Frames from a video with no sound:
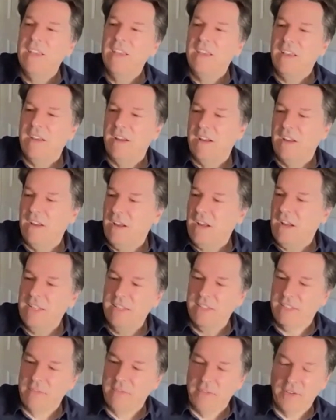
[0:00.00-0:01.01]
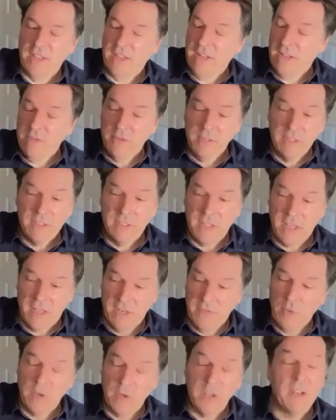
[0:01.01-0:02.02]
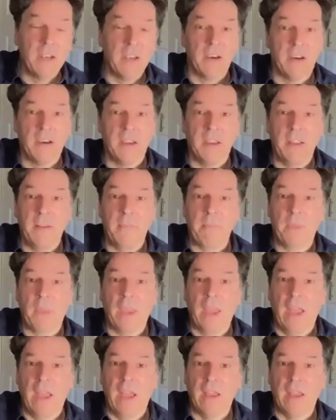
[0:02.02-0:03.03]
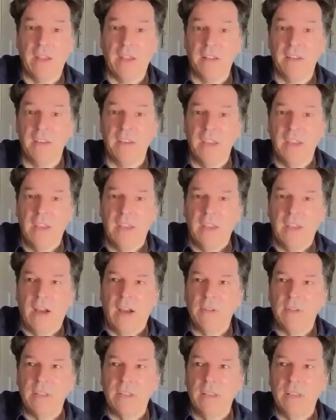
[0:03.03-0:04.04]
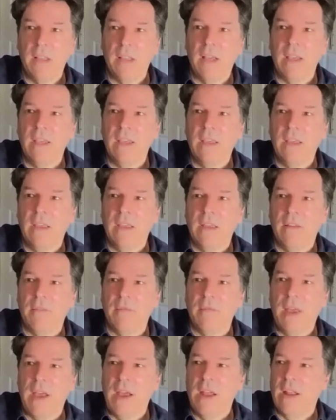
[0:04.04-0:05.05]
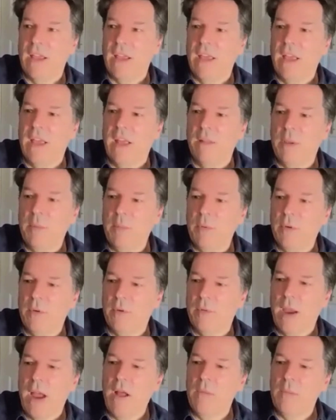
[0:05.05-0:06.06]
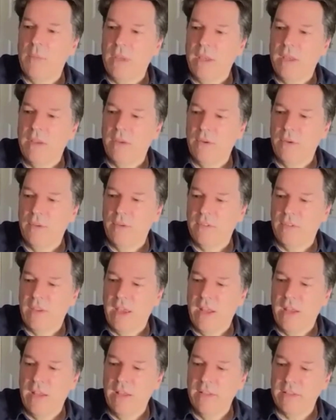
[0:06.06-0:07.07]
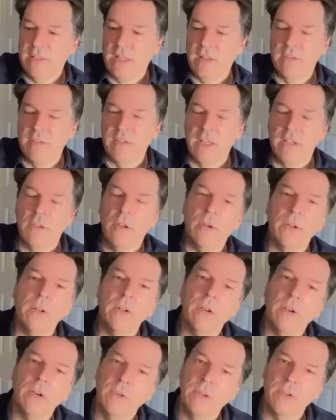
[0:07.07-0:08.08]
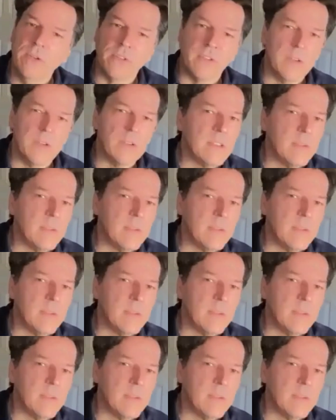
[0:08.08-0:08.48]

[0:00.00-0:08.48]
I discovered that I was kind of ordinary. And I was lucky that I had people around me who said, instead of saying, no, no, no, you're so